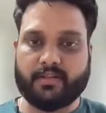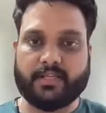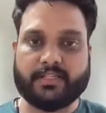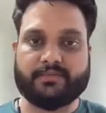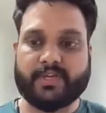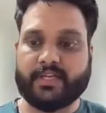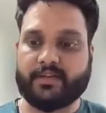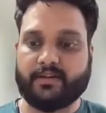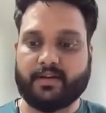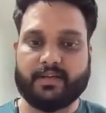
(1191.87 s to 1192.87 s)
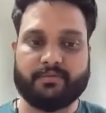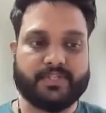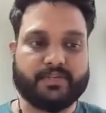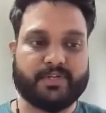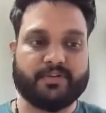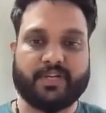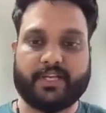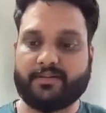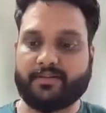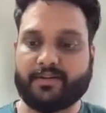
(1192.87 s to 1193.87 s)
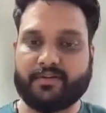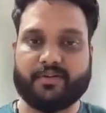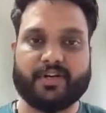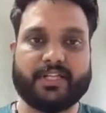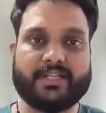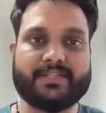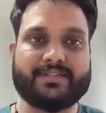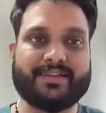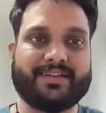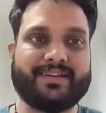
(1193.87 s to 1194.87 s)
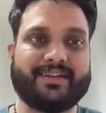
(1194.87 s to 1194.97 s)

That's why I was able to, like, record this.